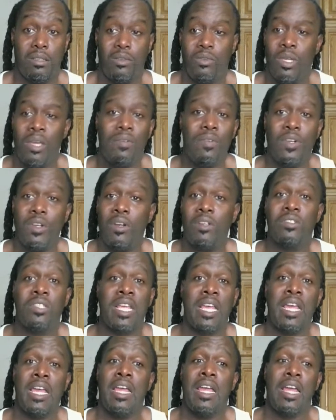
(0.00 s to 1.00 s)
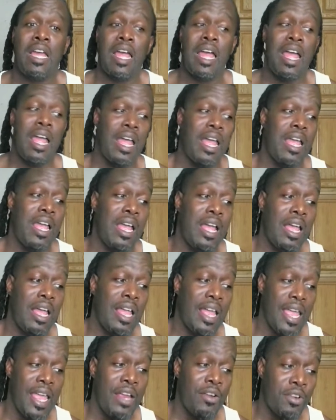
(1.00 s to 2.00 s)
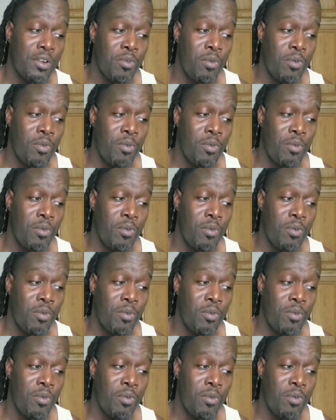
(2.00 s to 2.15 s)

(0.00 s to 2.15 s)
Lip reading: You ever notice that a